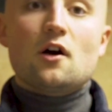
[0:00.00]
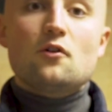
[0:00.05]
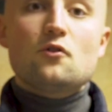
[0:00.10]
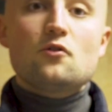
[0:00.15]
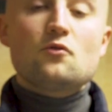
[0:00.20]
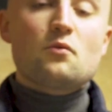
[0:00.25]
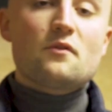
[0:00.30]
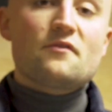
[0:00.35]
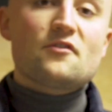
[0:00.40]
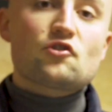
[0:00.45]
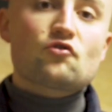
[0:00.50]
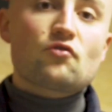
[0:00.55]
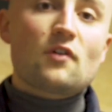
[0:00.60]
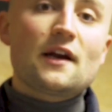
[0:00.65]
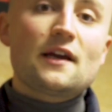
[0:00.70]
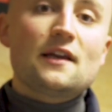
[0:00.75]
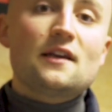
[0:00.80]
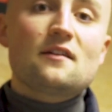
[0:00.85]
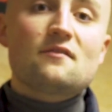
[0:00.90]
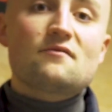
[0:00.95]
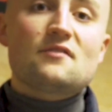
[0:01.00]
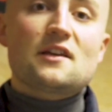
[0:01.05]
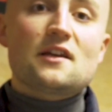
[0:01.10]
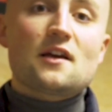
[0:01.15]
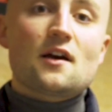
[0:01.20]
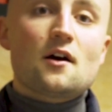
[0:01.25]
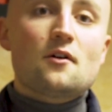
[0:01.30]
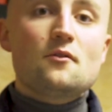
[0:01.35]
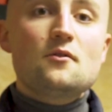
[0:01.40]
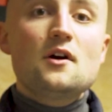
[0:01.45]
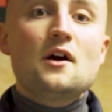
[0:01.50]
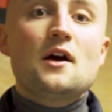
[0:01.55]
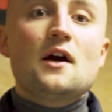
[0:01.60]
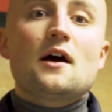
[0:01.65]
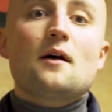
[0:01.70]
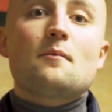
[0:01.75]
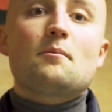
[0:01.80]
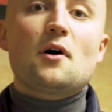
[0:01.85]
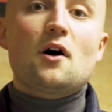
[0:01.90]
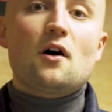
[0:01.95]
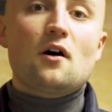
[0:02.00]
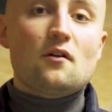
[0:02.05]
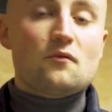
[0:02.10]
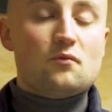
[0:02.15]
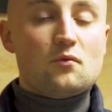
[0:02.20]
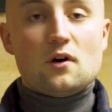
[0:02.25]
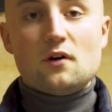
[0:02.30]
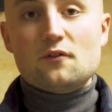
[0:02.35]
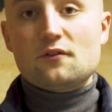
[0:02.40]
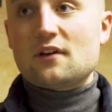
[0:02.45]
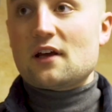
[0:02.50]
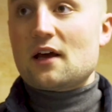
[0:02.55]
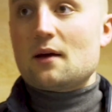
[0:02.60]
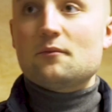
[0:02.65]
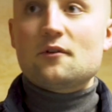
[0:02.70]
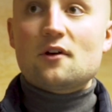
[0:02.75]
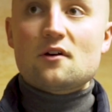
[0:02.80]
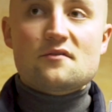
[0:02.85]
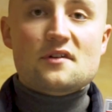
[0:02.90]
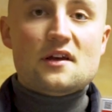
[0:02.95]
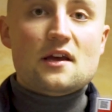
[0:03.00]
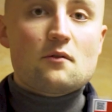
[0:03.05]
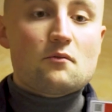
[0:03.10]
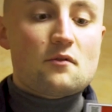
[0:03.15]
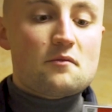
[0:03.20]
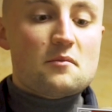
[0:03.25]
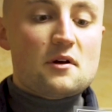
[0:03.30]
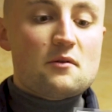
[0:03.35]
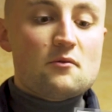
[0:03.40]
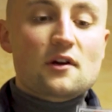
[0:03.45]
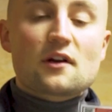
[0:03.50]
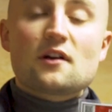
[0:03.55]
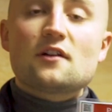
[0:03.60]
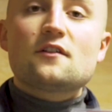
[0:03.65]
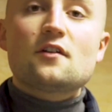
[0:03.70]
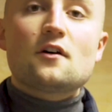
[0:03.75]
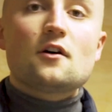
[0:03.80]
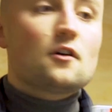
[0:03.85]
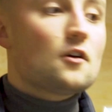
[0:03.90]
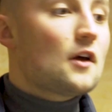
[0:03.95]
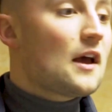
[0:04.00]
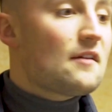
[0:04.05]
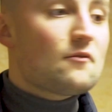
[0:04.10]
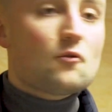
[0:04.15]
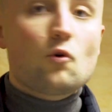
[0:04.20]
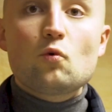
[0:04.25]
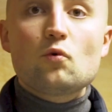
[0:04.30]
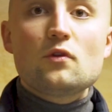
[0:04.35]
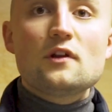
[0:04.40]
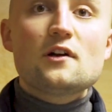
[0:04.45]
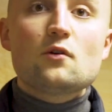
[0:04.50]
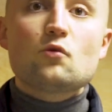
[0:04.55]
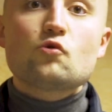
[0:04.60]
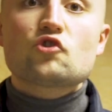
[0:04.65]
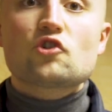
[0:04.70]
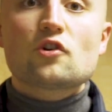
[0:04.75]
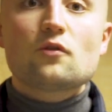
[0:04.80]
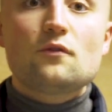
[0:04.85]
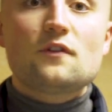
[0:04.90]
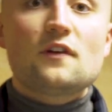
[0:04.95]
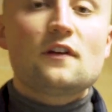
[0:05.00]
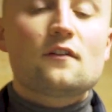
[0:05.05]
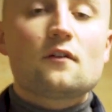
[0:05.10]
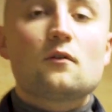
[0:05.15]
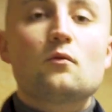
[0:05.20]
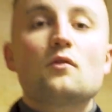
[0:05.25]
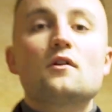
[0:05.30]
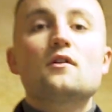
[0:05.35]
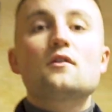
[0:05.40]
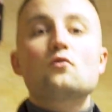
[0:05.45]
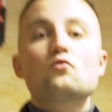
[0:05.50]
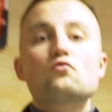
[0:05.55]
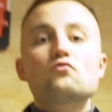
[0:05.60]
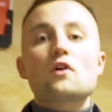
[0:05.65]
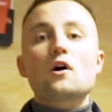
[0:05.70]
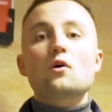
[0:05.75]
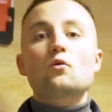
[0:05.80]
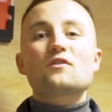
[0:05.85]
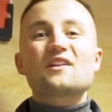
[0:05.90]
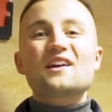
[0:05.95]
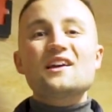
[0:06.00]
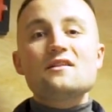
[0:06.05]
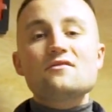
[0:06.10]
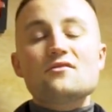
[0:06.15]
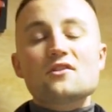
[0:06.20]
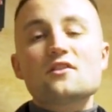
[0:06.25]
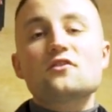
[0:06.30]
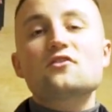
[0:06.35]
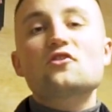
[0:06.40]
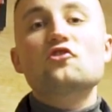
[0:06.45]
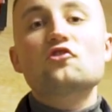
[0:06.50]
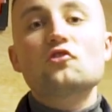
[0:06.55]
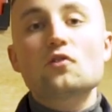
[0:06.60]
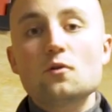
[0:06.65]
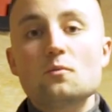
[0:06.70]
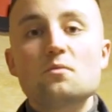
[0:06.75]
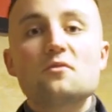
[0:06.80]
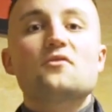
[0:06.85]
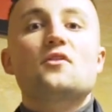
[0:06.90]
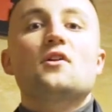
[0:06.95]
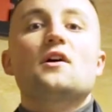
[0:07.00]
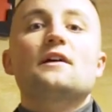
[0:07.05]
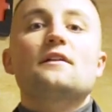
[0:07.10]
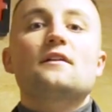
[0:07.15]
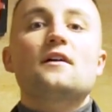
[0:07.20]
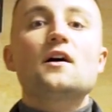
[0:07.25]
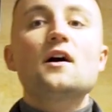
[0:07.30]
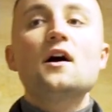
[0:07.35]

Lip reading: anybody can watch back. So once I've shown this certain person once, I'm leveraging my time because I'm recording how it's done and